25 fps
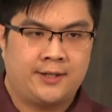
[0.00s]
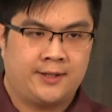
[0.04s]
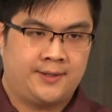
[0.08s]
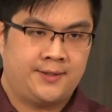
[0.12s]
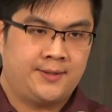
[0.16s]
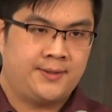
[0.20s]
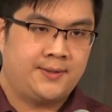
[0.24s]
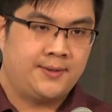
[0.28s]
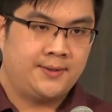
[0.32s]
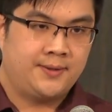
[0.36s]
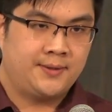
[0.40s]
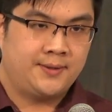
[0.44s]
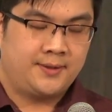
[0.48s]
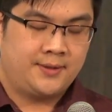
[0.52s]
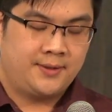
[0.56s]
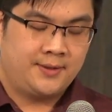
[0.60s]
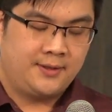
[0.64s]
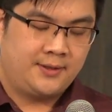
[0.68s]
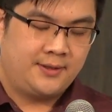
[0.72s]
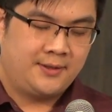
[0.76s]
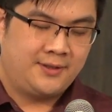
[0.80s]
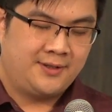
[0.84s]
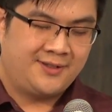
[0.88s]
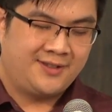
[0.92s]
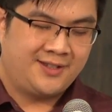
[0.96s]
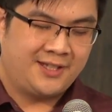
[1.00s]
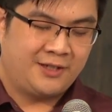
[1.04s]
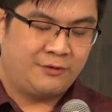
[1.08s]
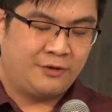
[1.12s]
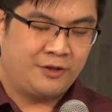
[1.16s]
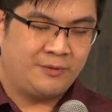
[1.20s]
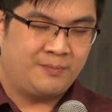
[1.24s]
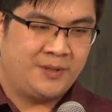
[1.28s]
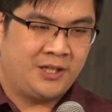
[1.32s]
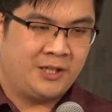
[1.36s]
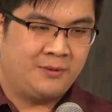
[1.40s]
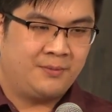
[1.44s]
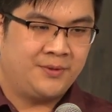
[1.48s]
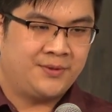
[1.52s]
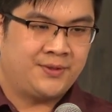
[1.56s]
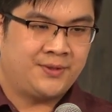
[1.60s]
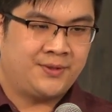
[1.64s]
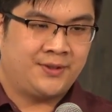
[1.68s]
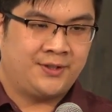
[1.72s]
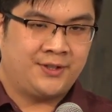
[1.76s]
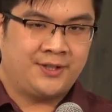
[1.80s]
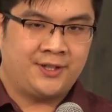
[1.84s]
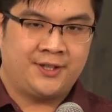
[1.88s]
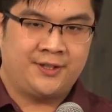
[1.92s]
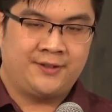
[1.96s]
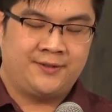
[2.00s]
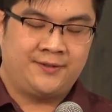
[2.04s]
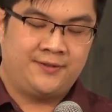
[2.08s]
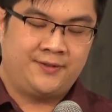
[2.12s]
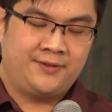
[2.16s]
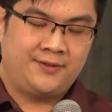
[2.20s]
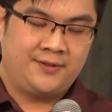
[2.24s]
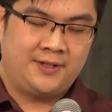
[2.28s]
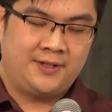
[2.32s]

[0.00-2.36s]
us, that we'd be able to live